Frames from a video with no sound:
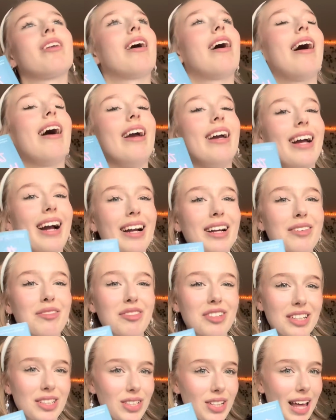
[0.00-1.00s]
I kind of
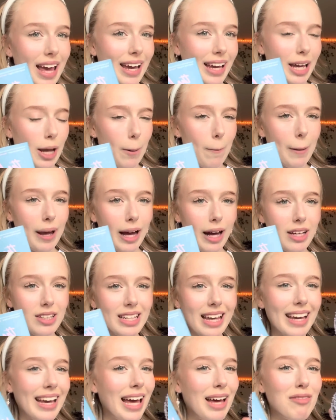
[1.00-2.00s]
dislike it because I
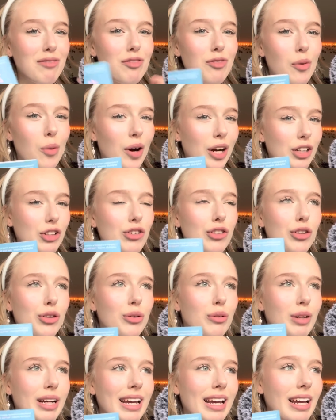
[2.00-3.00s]
get forced to
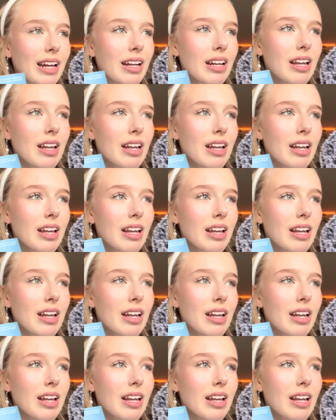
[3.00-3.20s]
read